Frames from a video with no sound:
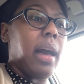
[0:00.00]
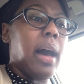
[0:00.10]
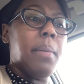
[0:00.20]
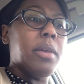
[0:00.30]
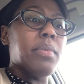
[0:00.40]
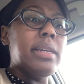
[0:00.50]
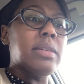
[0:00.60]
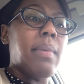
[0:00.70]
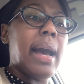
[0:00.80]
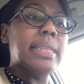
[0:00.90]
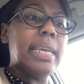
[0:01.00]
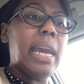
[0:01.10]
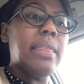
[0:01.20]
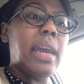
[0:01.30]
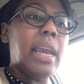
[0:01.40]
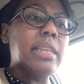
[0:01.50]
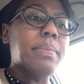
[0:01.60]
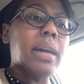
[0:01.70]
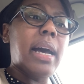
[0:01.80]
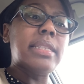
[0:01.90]
Um, the reason why I said that is
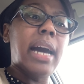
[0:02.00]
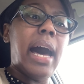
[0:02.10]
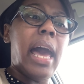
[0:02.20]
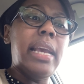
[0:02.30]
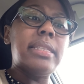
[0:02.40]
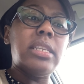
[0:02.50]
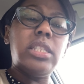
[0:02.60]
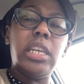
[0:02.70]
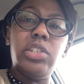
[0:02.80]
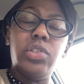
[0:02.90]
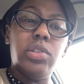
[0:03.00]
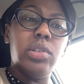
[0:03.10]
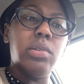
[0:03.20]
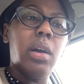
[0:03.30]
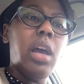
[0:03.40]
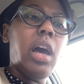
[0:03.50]
because God is intentional.